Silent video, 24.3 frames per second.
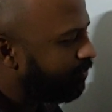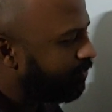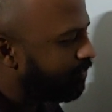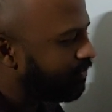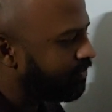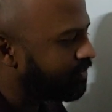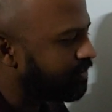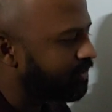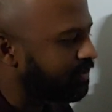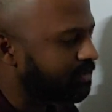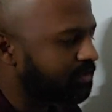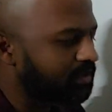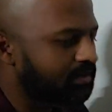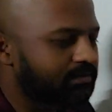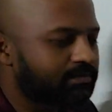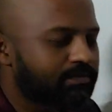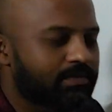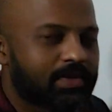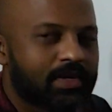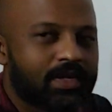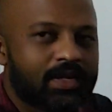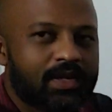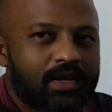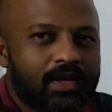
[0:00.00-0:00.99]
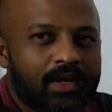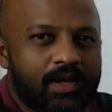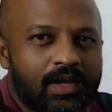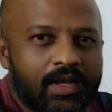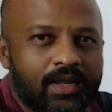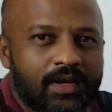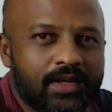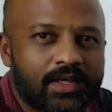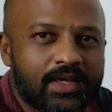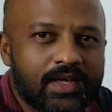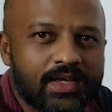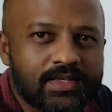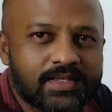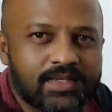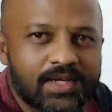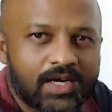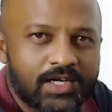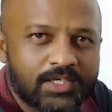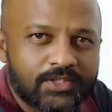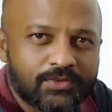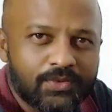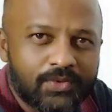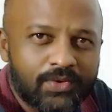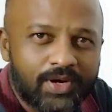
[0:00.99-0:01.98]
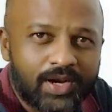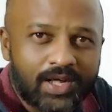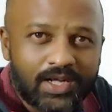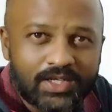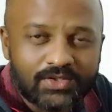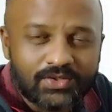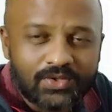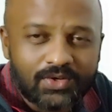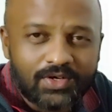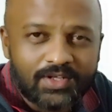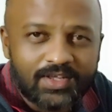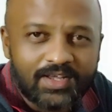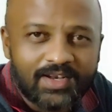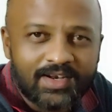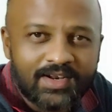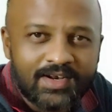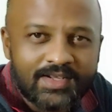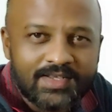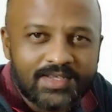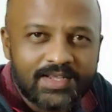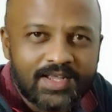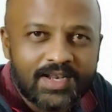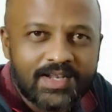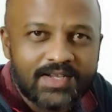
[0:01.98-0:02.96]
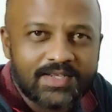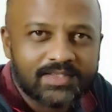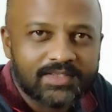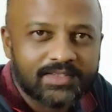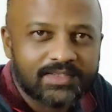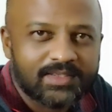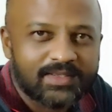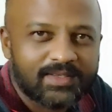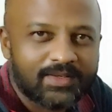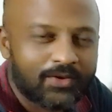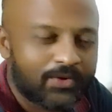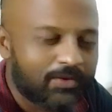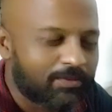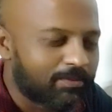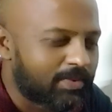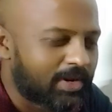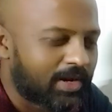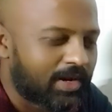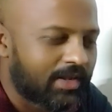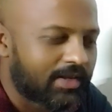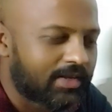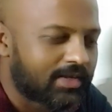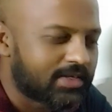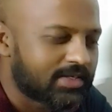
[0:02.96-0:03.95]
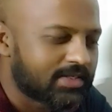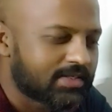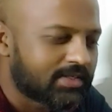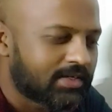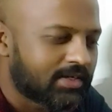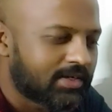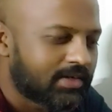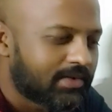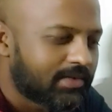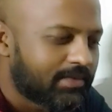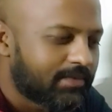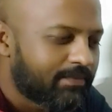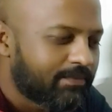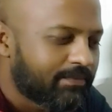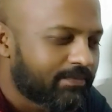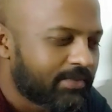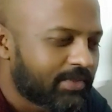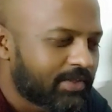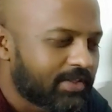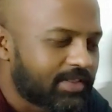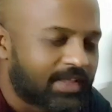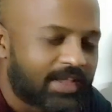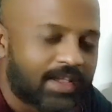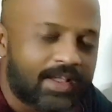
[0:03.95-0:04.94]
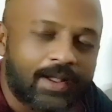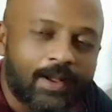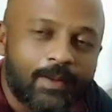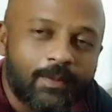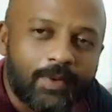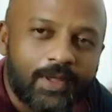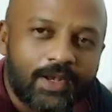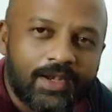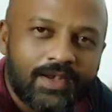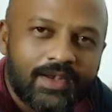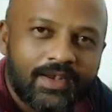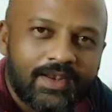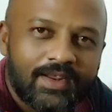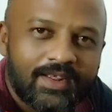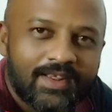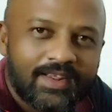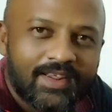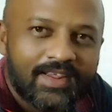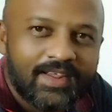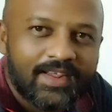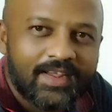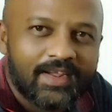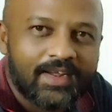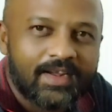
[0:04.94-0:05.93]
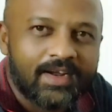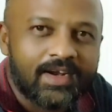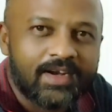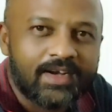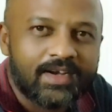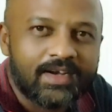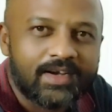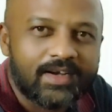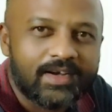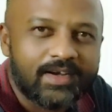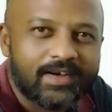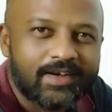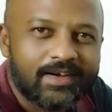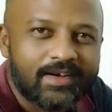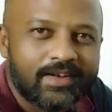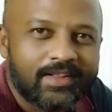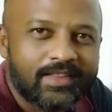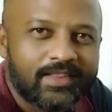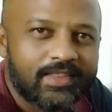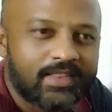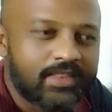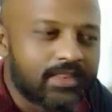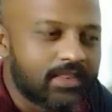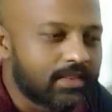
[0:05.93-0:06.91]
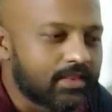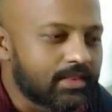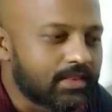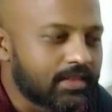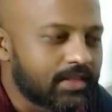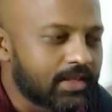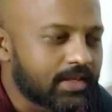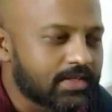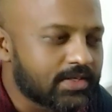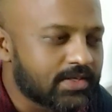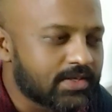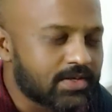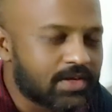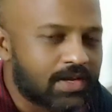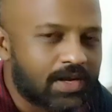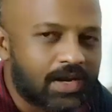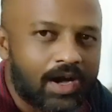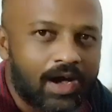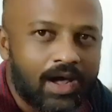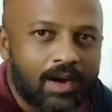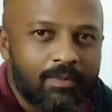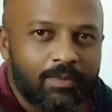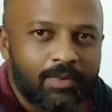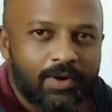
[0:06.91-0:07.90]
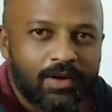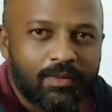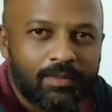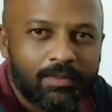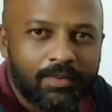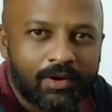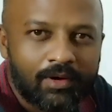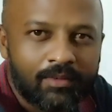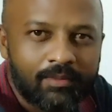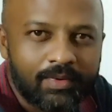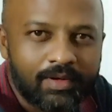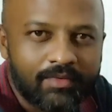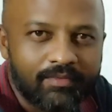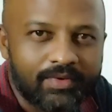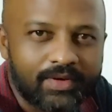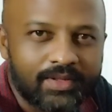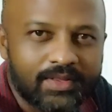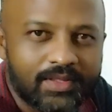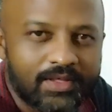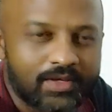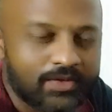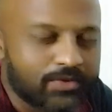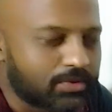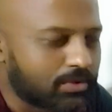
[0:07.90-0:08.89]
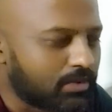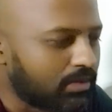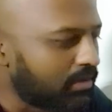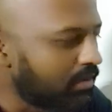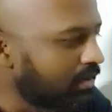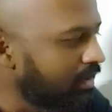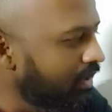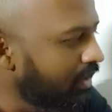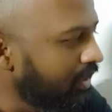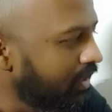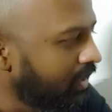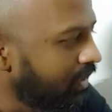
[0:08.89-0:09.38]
immune system. NK stands for natural killer cells, your Balakrishna. They come in and they just carpet bomb everything. So